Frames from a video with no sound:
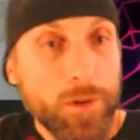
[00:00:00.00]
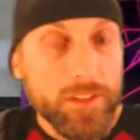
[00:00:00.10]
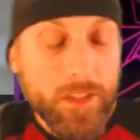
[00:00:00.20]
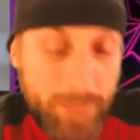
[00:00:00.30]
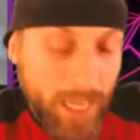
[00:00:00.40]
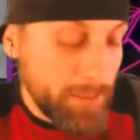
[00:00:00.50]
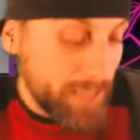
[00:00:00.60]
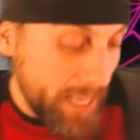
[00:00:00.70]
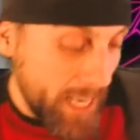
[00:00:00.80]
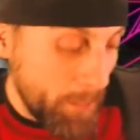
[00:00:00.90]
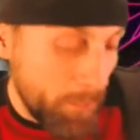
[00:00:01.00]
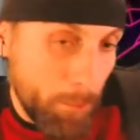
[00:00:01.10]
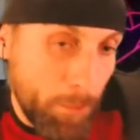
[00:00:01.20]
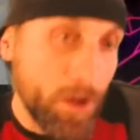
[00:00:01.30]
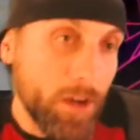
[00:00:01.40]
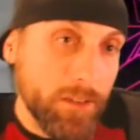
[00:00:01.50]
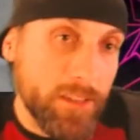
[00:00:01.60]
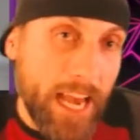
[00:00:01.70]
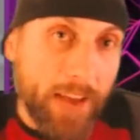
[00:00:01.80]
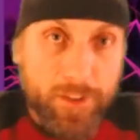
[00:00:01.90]
sometimes they name the bugs
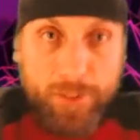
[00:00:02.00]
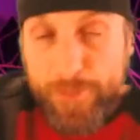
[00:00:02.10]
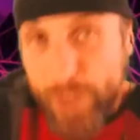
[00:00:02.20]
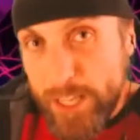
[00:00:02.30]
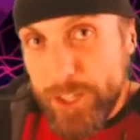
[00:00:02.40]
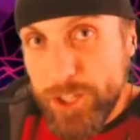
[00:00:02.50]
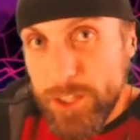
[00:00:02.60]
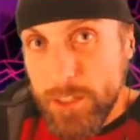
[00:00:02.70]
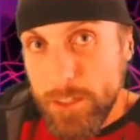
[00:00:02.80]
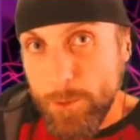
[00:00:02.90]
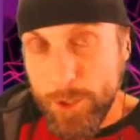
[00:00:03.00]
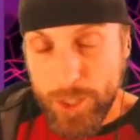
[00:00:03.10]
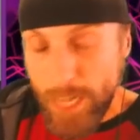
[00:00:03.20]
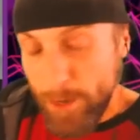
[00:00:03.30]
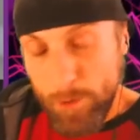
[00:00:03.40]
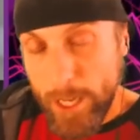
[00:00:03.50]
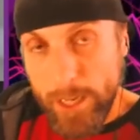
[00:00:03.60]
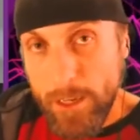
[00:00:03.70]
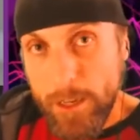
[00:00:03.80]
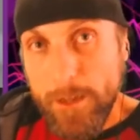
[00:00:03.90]
after fish, which I don't
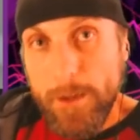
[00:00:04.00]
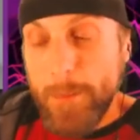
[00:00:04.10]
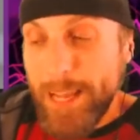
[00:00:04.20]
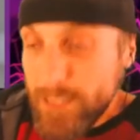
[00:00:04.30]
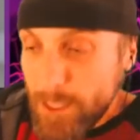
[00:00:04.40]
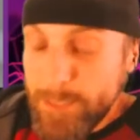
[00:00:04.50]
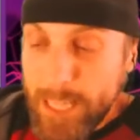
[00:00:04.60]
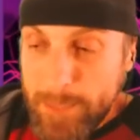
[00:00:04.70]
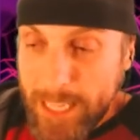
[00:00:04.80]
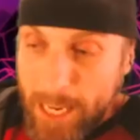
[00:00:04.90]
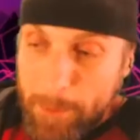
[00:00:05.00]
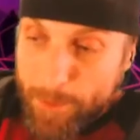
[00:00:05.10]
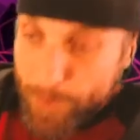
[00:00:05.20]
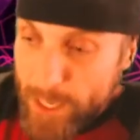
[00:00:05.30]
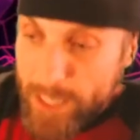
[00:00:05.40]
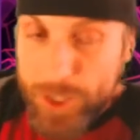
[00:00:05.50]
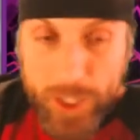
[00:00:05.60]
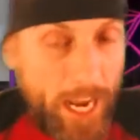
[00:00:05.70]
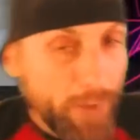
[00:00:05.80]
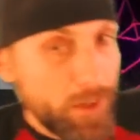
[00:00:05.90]
like, and sometimes they name the fish
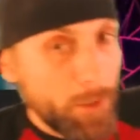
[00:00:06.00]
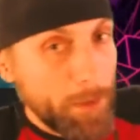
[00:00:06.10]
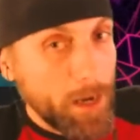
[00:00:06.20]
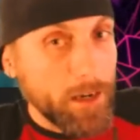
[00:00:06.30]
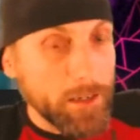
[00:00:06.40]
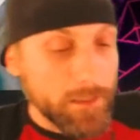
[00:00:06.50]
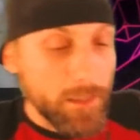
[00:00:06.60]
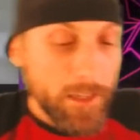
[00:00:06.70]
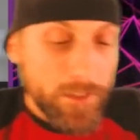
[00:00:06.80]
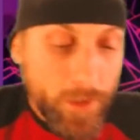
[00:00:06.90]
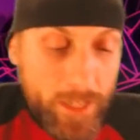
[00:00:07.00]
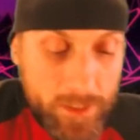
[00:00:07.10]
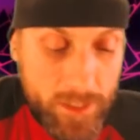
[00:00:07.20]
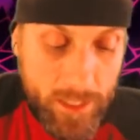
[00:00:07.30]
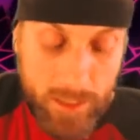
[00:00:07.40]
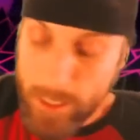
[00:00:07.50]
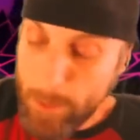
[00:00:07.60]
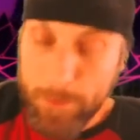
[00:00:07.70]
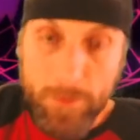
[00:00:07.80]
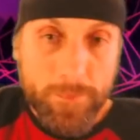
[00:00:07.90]
after bugs. So here's an example,